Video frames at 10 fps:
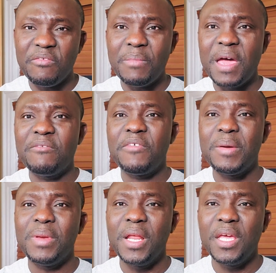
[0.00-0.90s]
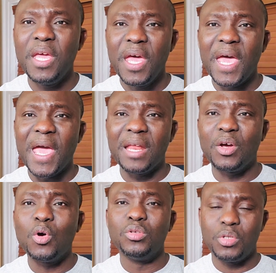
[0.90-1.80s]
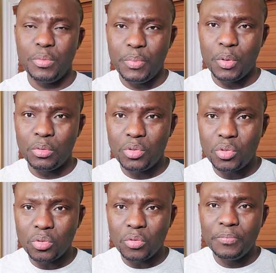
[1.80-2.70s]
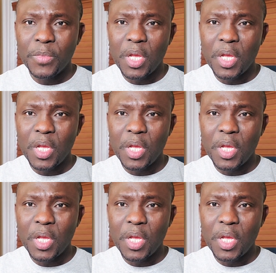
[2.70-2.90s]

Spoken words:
my family, and contribute to